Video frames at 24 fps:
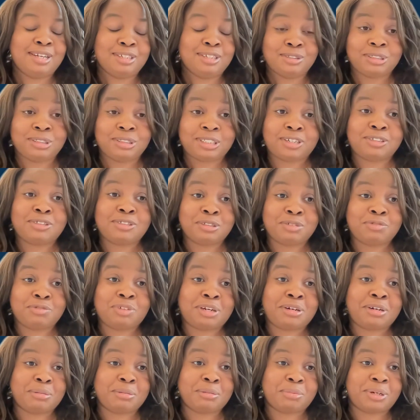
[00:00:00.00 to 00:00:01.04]
So it's actually
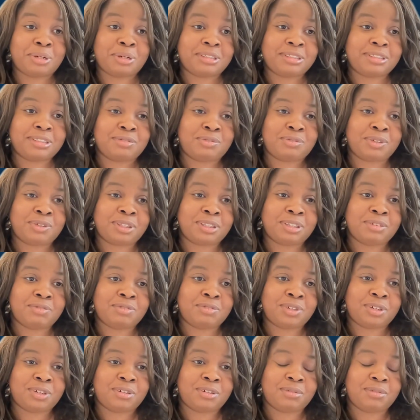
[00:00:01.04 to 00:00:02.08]
very impressive what they've
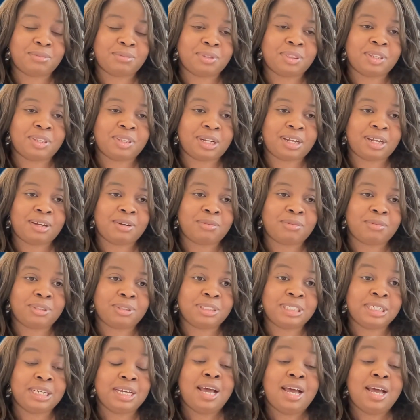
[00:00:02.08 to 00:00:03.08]
done with the language.